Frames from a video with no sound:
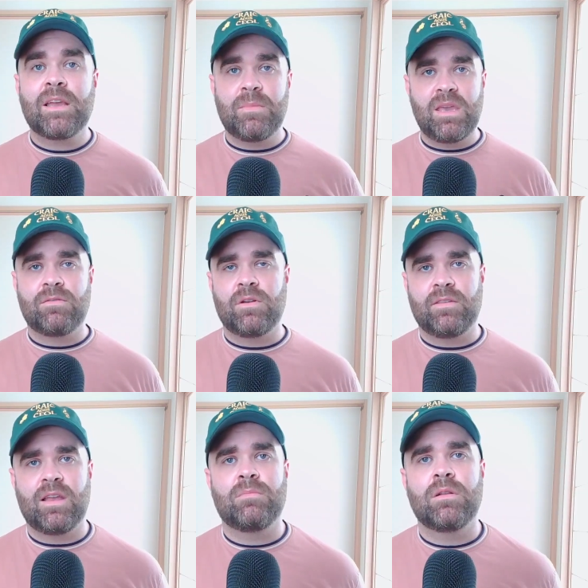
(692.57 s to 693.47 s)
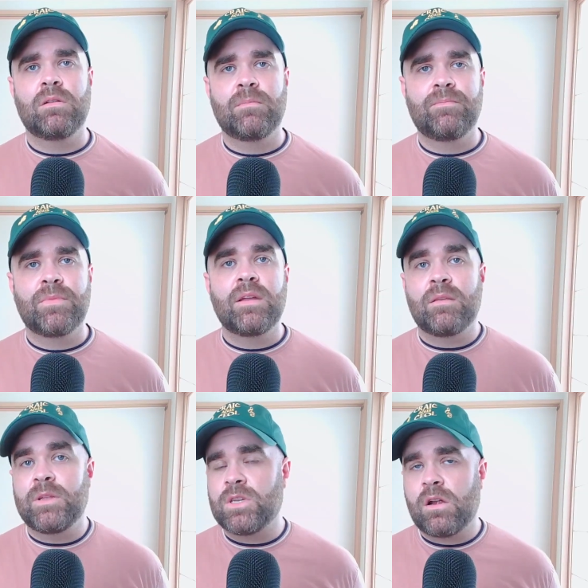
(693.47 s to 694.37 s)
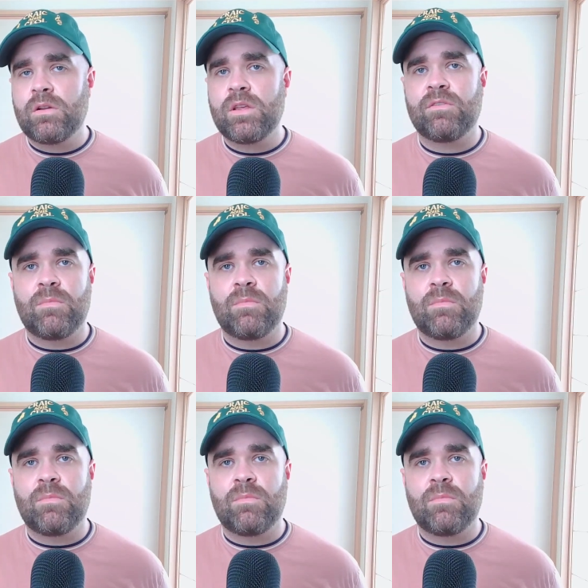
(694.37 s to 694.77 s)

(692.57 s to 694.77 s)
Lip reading: me for example. The majority of